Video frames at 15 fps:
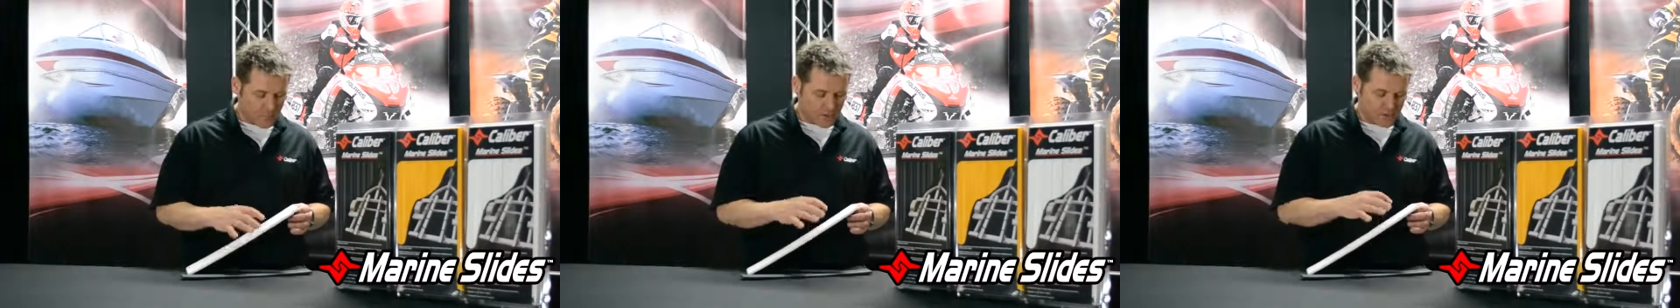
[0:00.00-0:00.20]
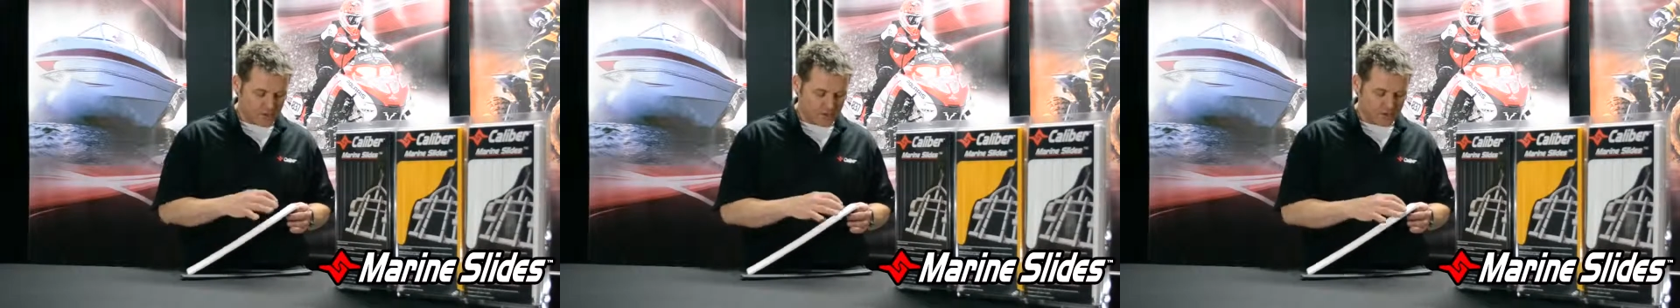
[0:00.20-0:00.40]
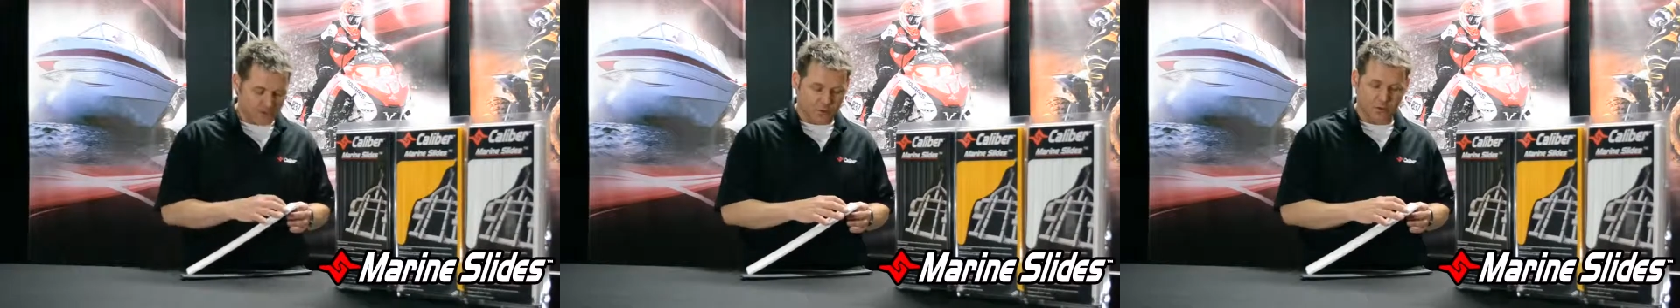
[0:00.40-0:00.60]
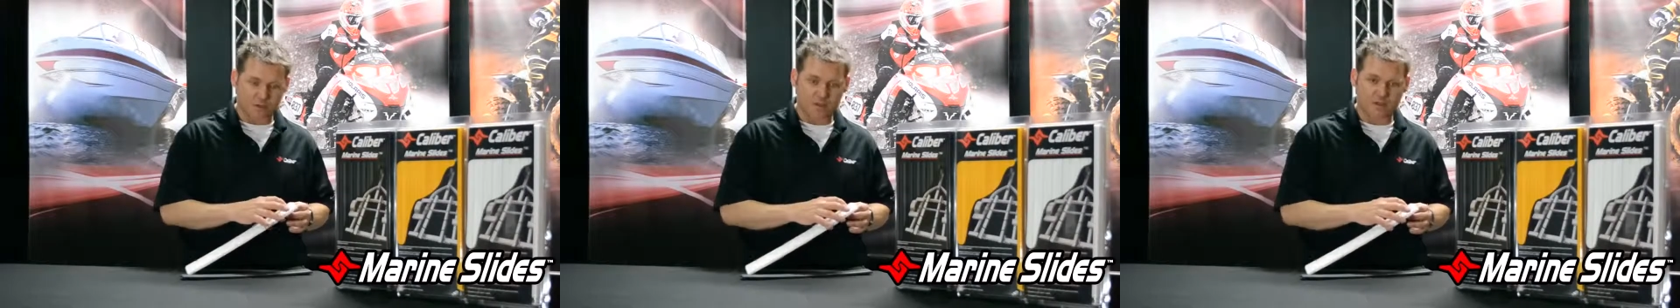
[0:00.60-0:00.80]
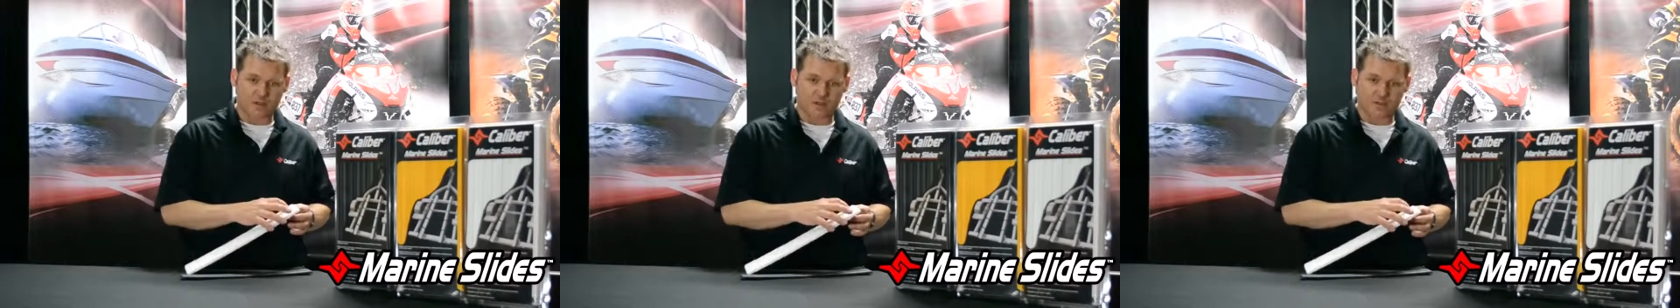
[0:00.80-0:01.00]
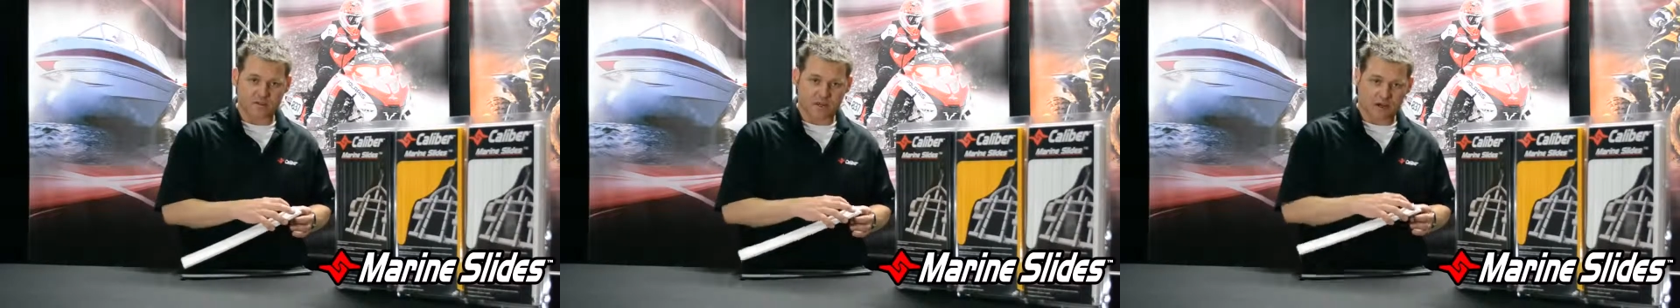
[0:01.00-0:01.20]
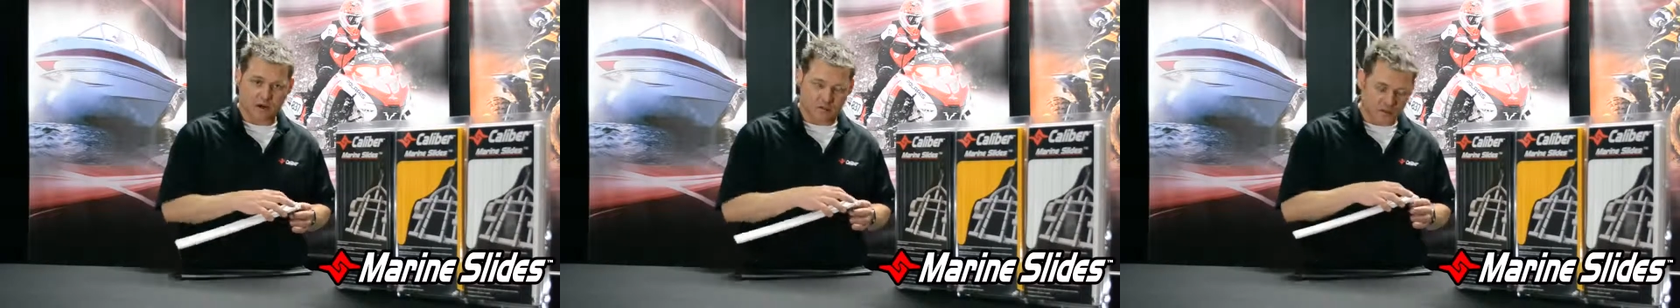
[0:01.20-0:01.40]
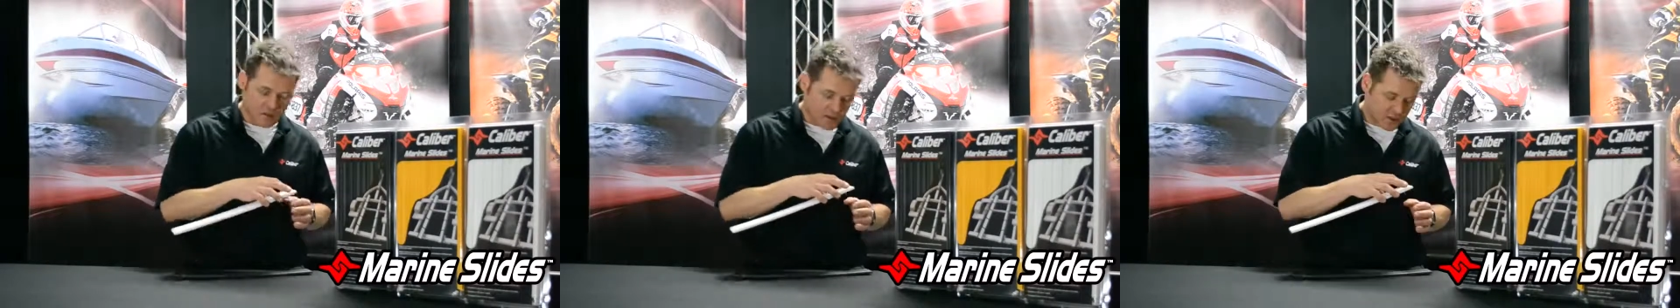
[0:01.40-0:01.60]
And you should screw these things
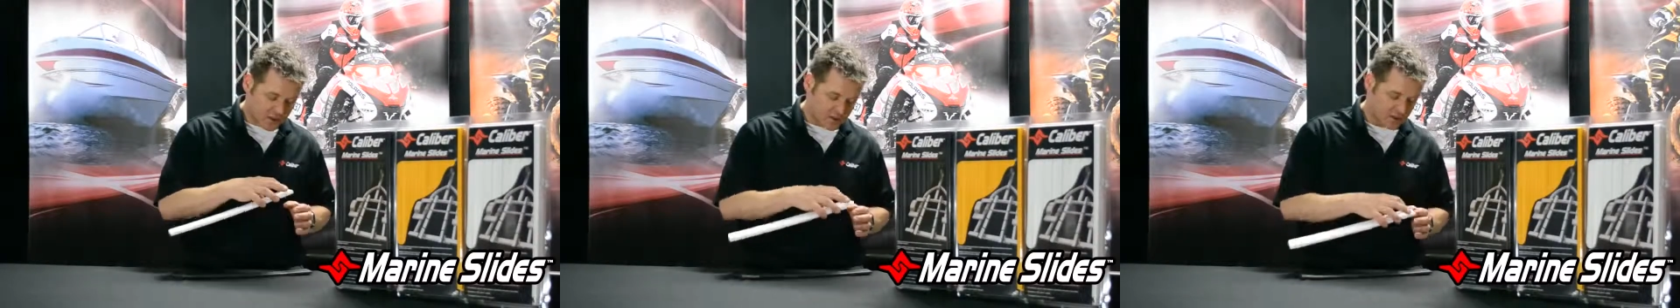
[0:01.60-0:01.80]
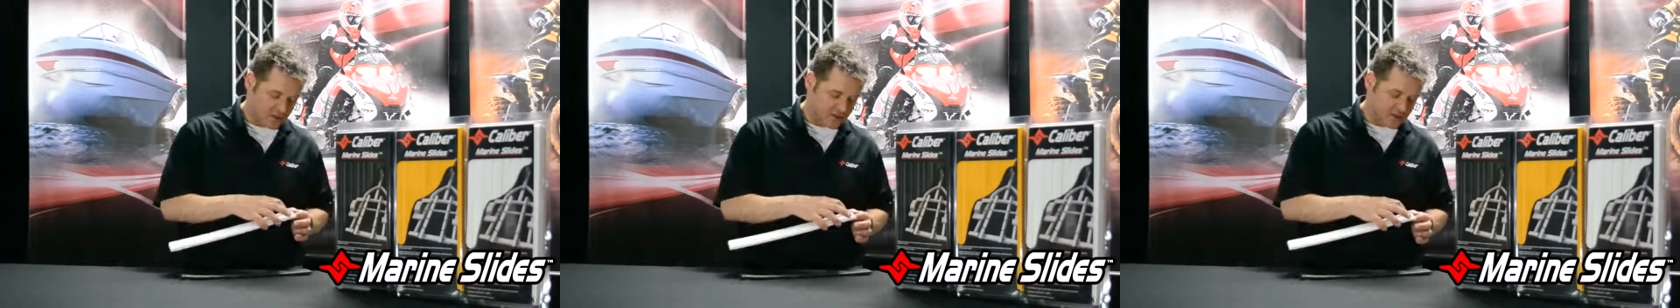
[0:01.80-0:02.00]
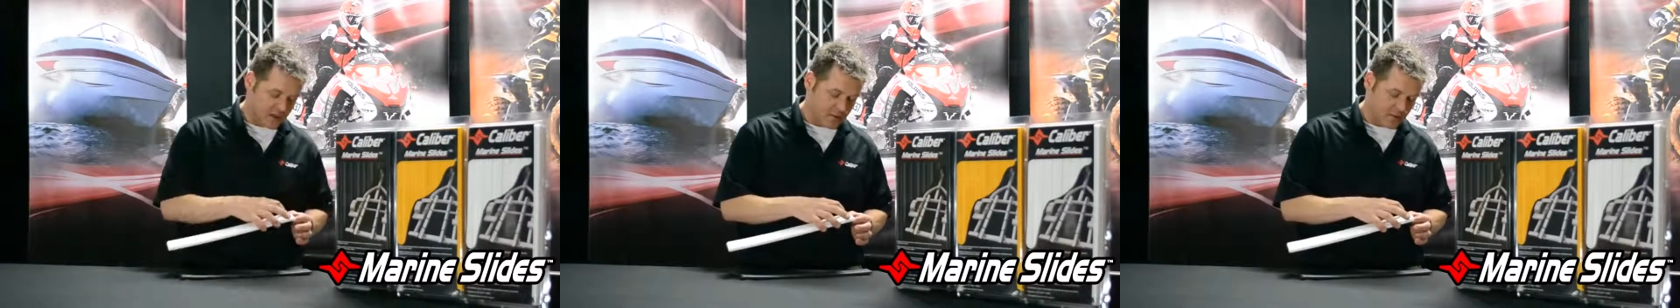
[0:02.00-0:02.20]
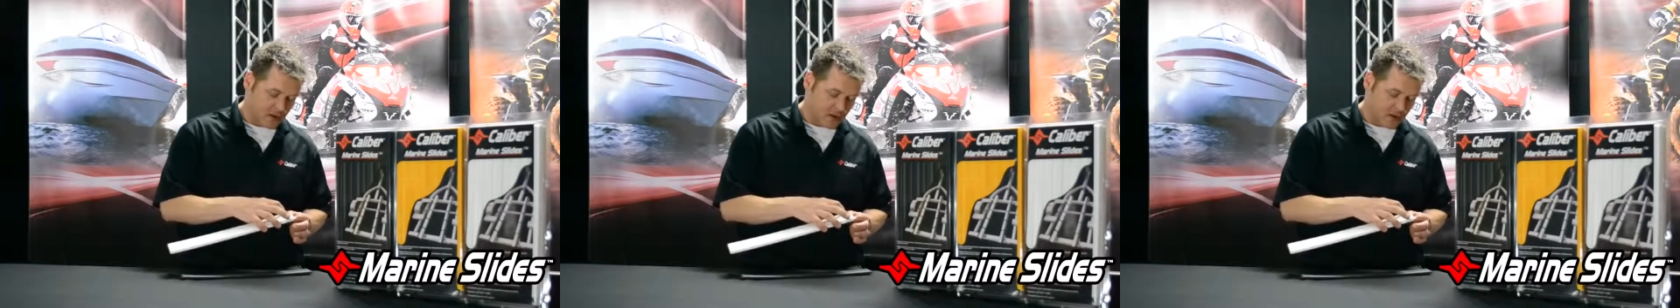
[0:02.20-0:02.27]
down so they stay